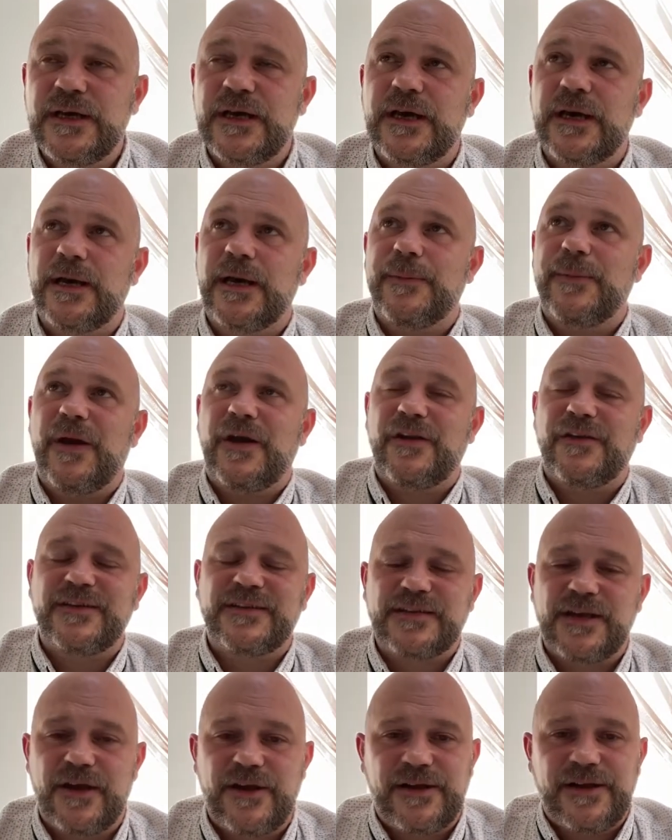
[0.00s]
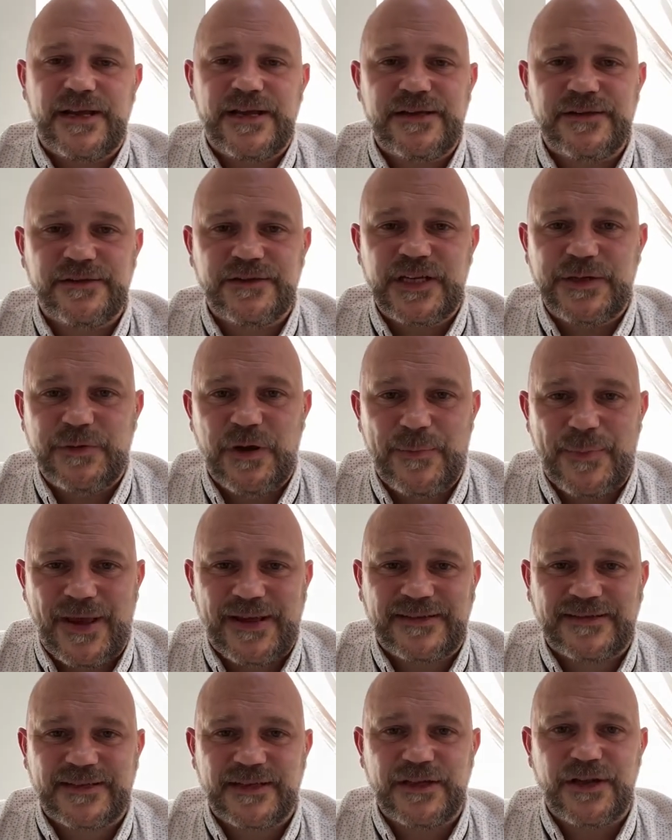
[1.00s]
and I certainly do my
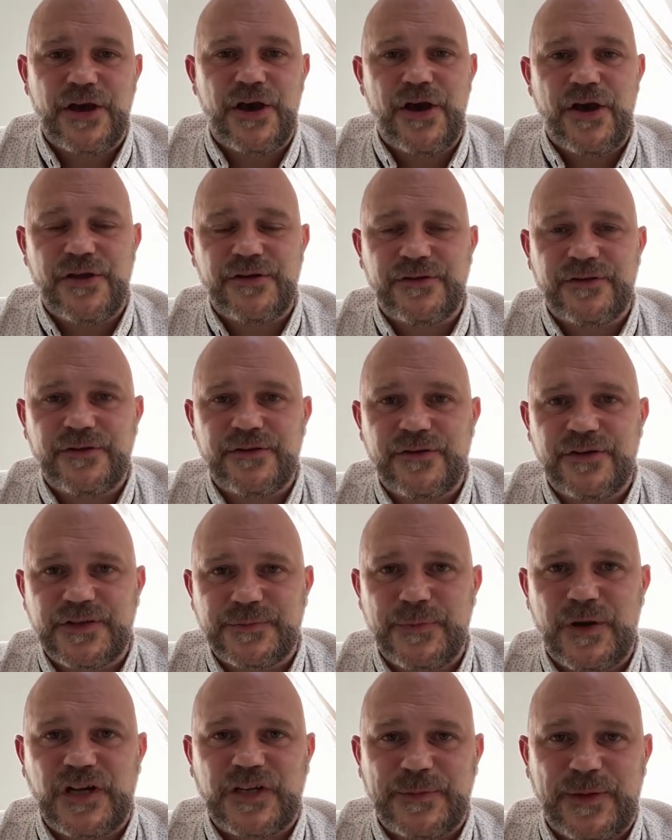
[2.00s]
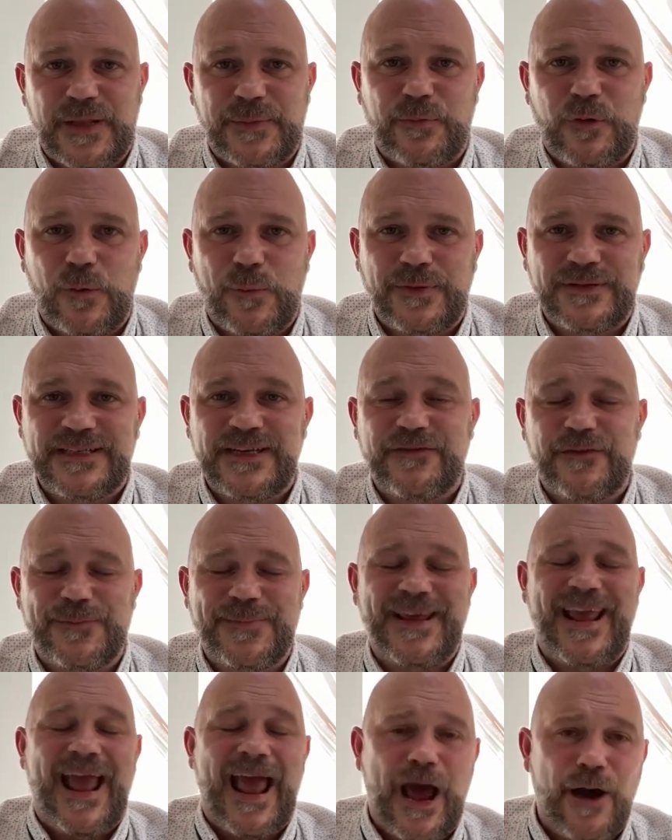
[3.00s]
best to learn as much about the property from
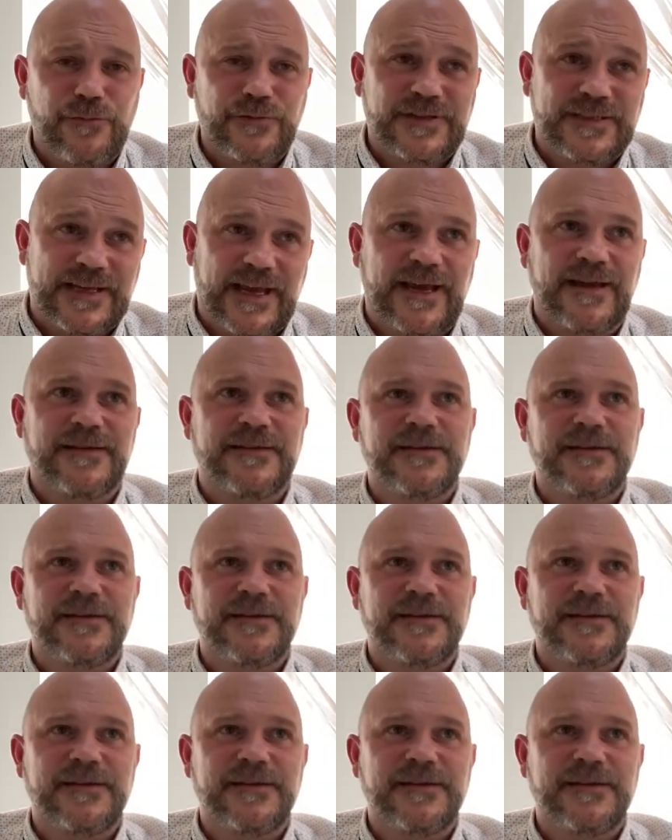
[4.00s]
the outset,